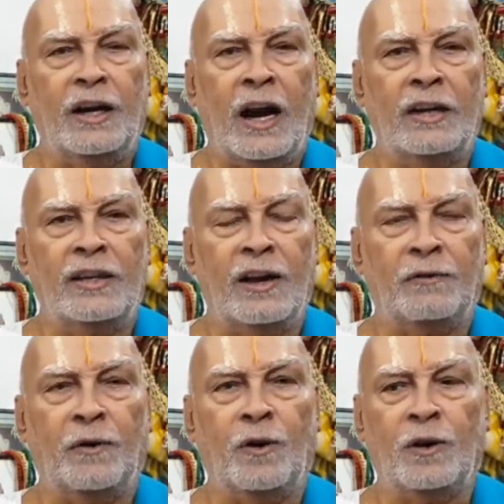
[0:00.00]
and
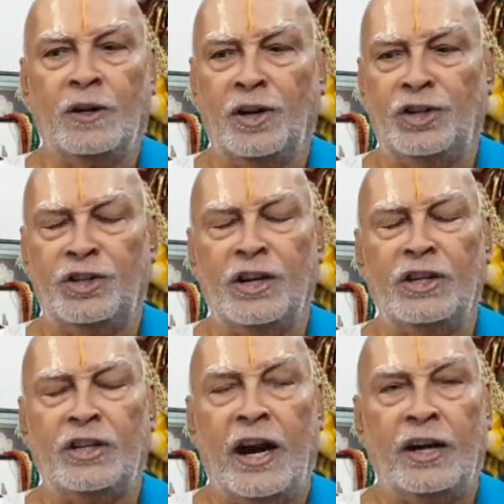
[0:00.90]
therefore
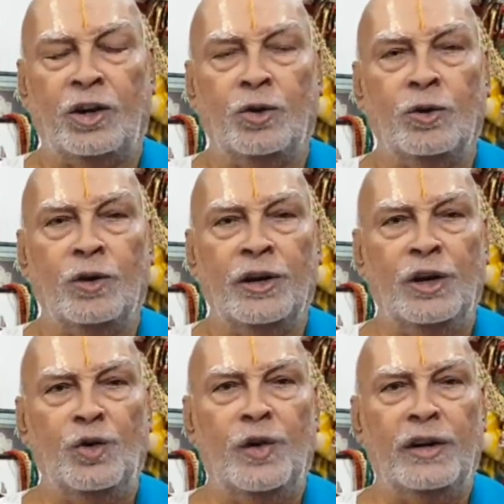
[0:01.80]
Christians had to
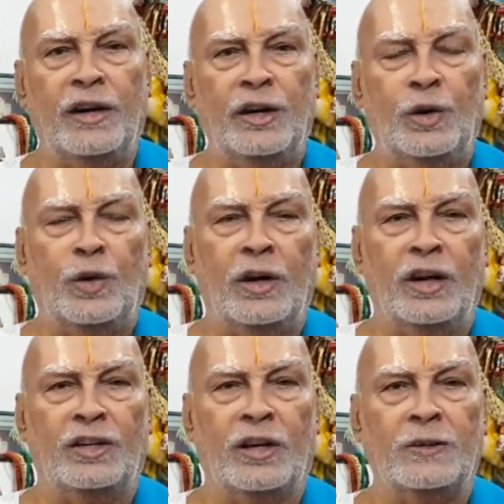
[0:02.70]
invent a new
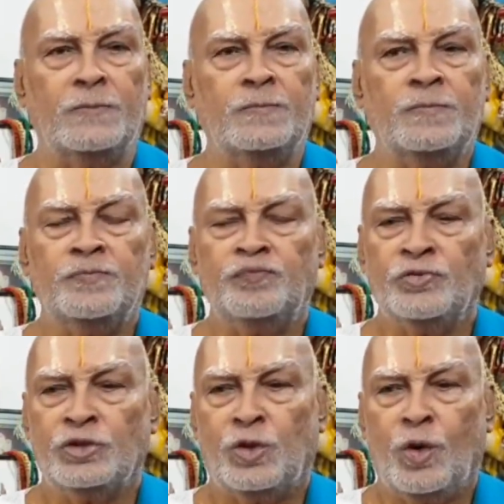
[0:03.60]
religion.
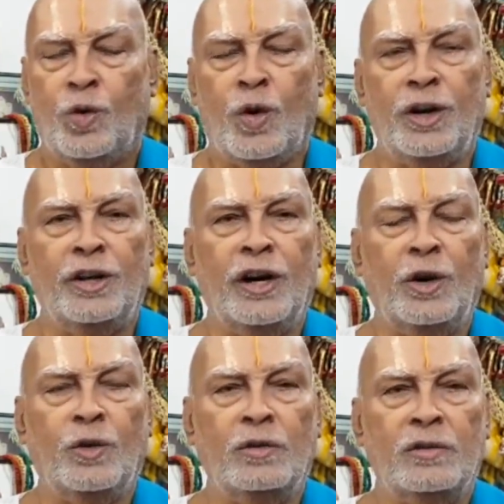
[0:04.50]
What did they
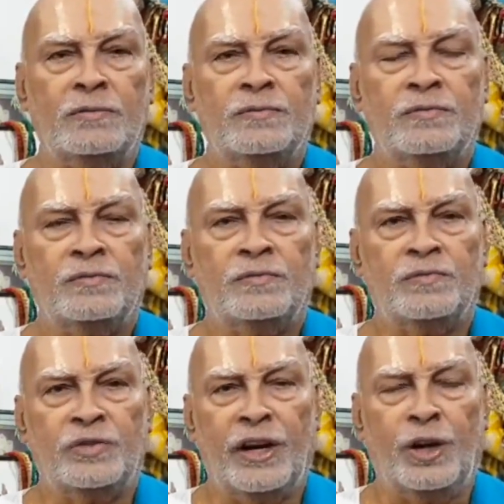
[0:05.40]
do?
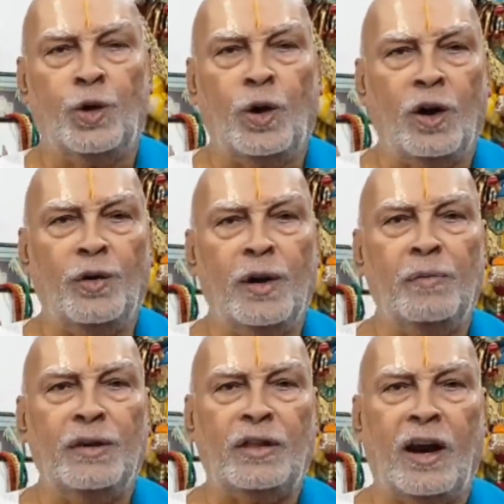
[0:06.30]
They took away
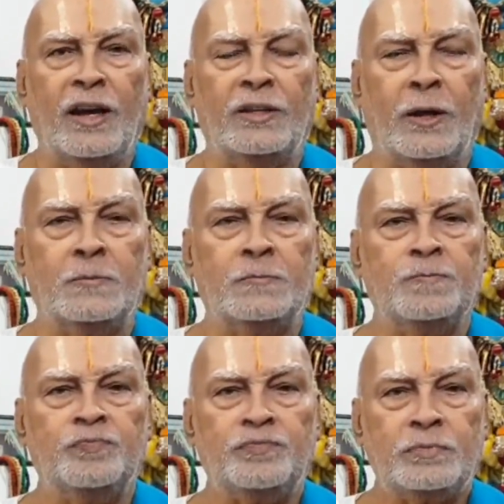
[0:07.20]
Mithraism
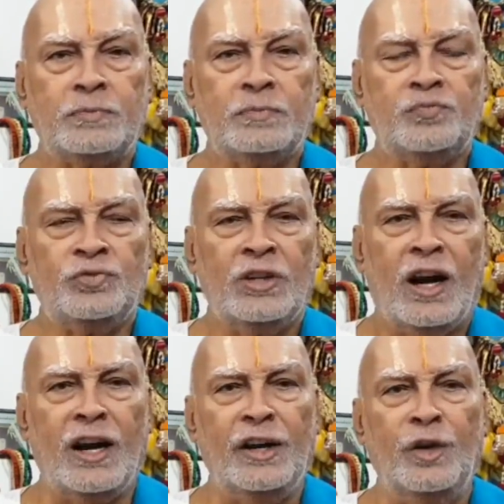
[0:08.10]

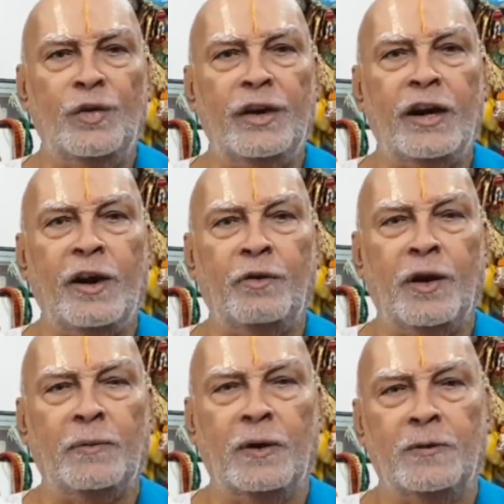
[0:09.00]
and invented a
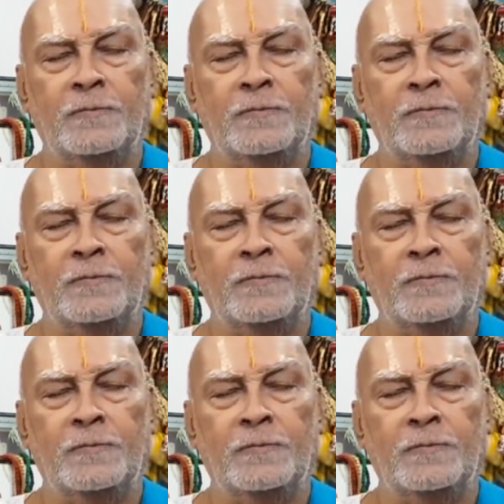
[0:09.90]
fable.